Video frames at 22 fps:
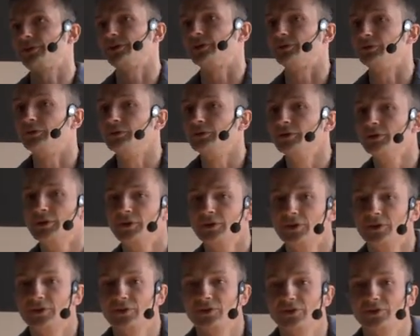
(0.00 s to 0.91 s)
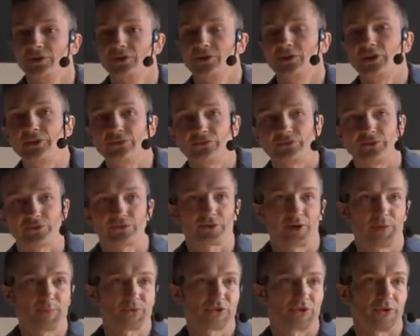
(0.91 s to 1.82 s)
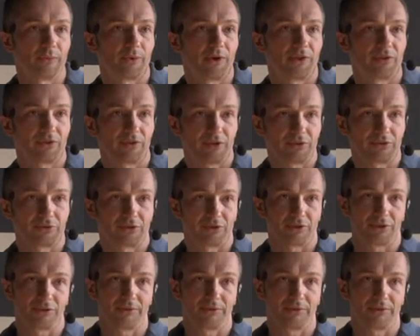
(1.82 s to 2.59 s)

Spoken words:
and his description was that